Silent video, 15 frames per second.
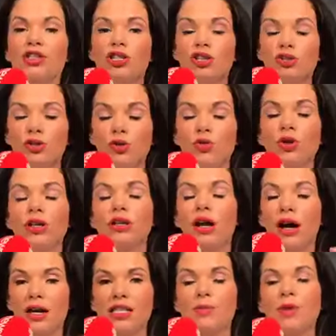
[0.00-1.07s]
to your local
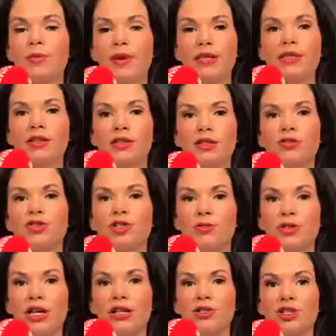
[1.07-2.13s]
hospital-based consultant
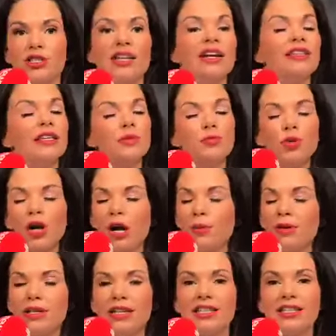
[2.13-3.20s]
dermatologist. This
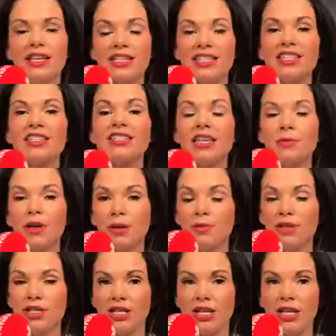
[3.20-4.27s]
probably needs a systemic
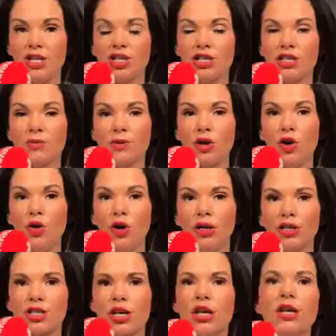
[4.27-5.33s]
medication, as we call
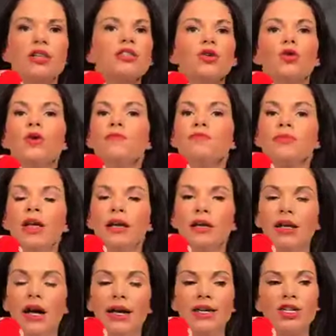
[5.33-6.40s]
it. So
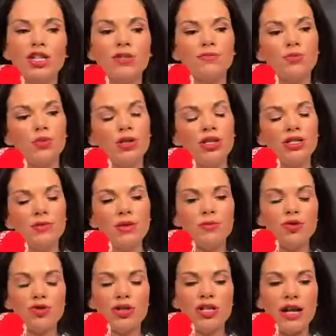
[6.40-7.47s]
light, we
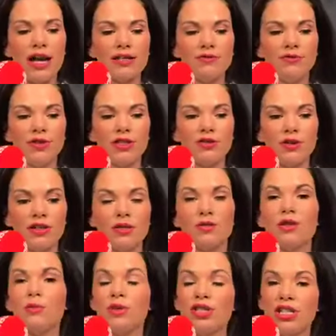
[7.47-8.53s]
sometimes treat hand and foot psoriasis
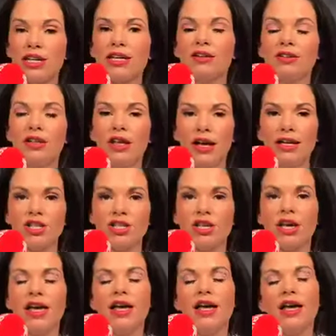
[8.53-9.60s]
with a particular light.
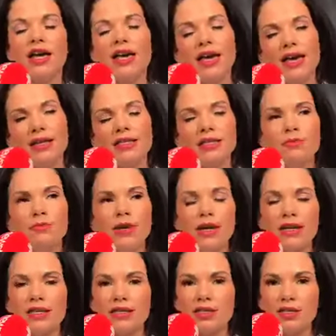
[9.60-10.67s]
It's
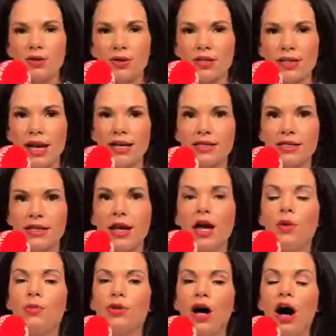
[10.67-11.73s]
mixed success,
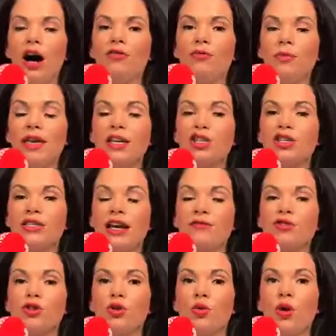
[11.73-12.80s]
but often patients have
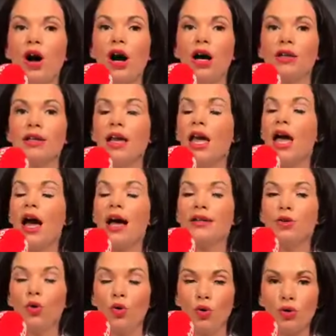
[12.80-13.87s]
to go on
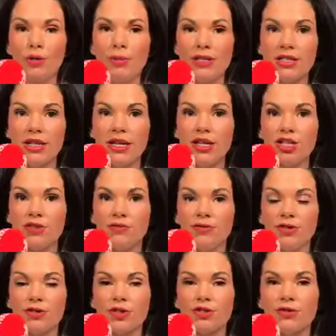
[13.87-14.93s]
an oral medication for
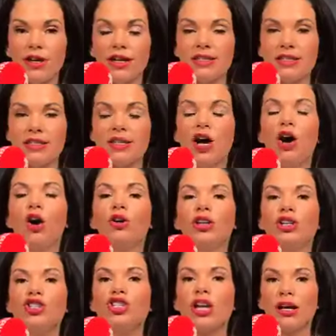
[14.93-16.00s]
their psoriasis or
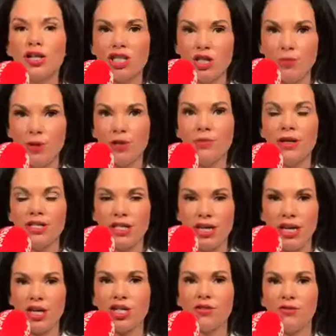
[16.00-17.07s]
an injectable
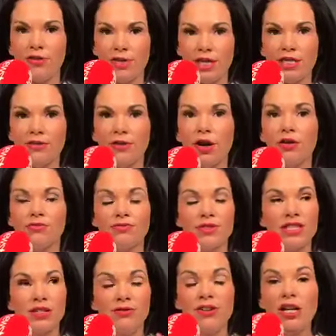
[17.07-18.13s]
medication for this
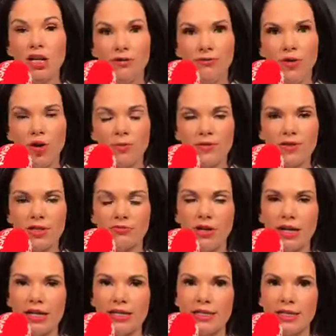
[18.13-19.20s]
severe form of
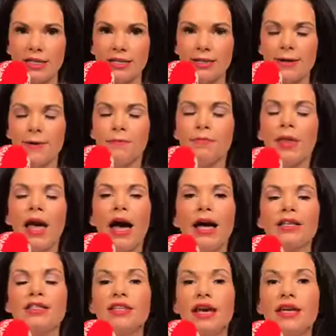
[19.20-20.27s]
psoriasis.
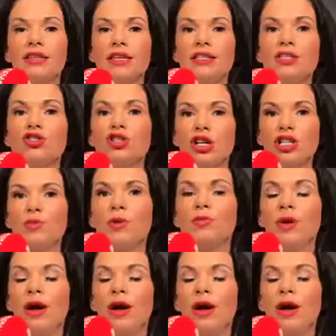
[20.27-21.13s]
And these injectable